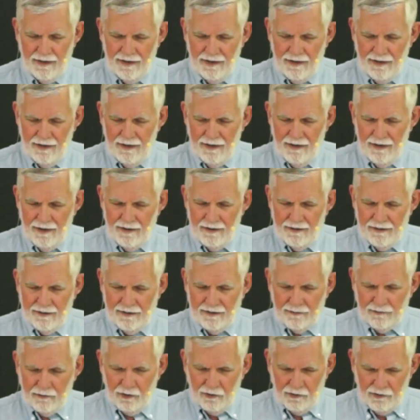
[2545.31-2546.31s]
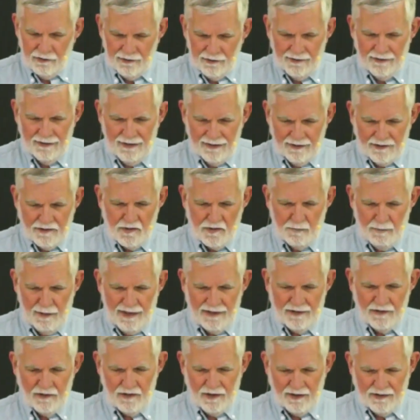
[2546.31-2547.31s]
The Lord expects us
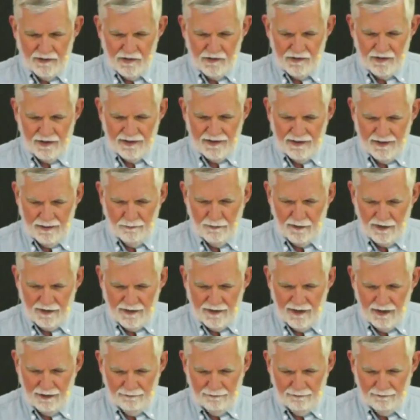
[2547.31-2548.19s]
to keep the covenants